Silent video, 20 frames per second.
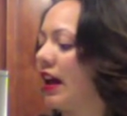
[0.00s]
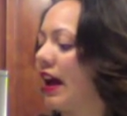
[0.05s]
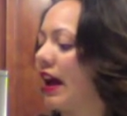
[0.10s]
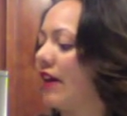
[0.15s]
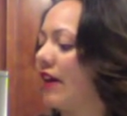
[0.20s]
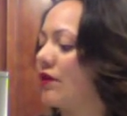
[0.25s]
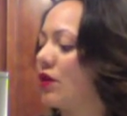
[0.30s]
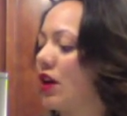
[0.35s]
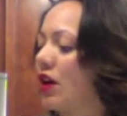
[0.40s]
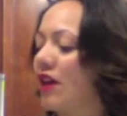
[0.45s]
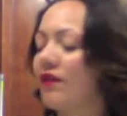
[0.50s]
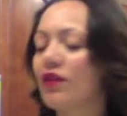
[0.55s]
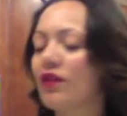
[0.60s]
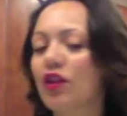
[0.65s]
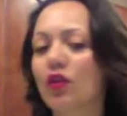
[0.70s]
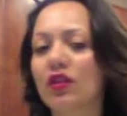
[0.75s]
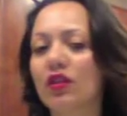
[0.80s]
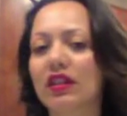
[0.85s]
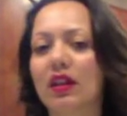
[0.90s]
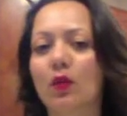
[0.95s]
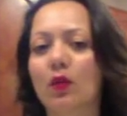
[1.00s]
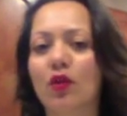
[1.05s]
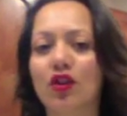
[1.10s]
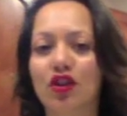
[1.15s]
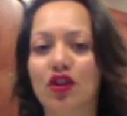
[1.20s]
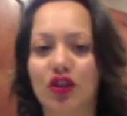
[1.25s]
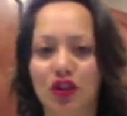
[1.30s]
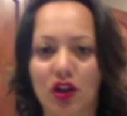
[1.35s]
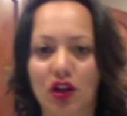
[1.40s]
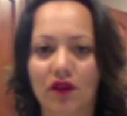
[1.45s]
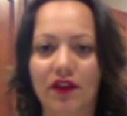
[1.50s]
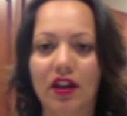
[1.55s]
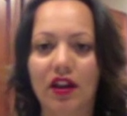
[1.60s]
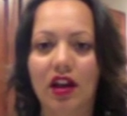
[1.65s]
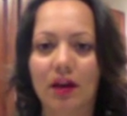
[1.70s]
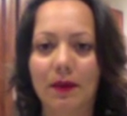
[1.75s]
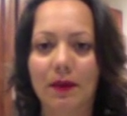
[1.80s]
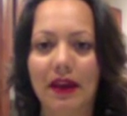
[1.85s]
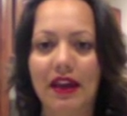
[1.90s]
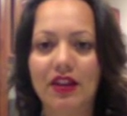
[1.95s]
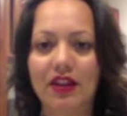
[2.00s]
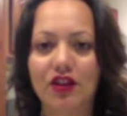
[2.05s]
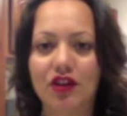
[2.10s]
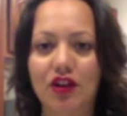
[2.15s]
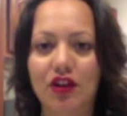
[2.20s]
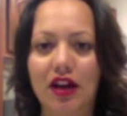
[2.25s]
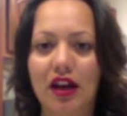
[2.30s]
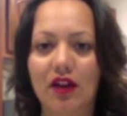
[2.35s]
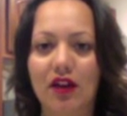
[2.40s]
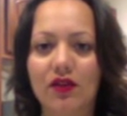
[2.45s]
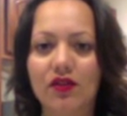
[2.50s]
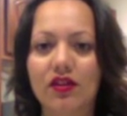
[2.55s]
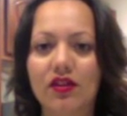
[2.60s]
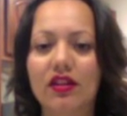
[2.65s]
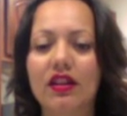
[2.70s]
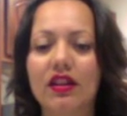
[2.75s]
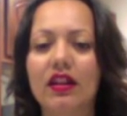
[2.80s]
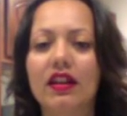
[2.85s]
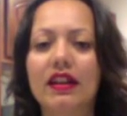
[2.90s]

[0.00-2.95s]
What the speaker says: Have you ever noticed that when you're serving cupcakes in your house,